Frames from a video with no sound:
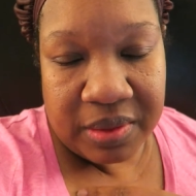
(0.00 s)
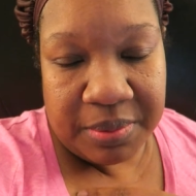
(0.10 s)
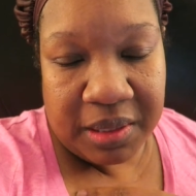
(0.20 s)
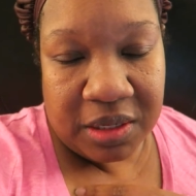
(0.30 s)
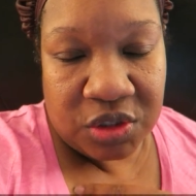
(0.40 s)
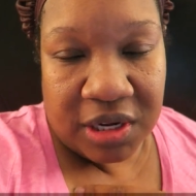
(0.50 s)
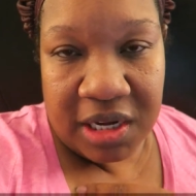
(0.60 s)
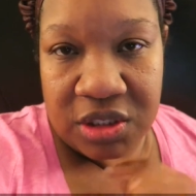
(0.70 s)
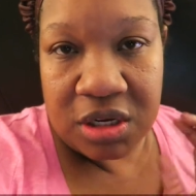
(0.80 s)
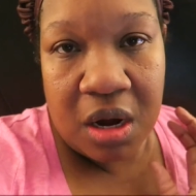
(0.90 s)
let me get this, you
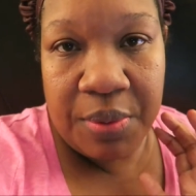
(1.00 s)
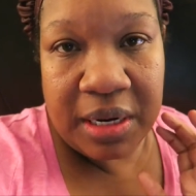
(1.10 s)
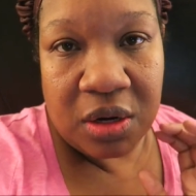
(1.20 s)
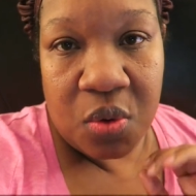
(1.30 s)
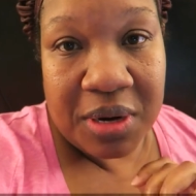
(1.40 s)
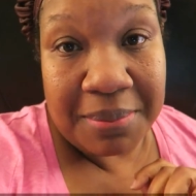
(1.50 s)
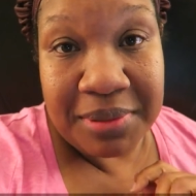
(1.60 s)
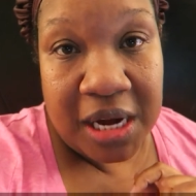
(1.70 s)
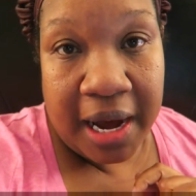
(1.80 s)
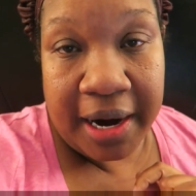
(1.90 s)
guys. Y'all already know when I'm
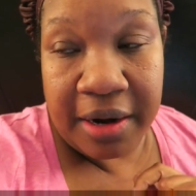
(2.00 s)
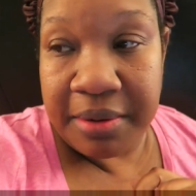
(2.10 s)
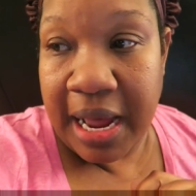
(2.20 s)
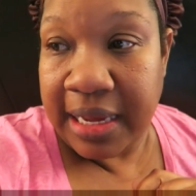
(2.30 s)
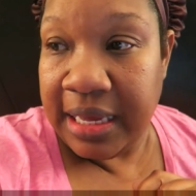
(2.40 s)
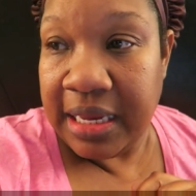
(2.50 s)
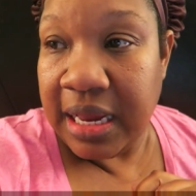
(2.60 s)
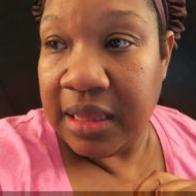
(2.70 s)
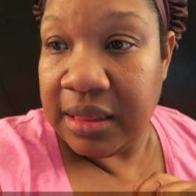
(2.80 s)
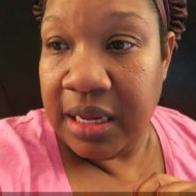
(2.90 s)
tired, I
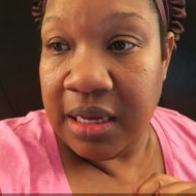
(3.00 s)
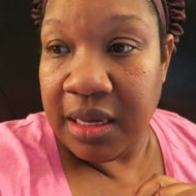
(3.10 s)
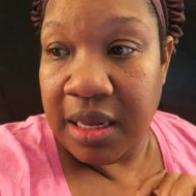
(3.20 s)
cannot think,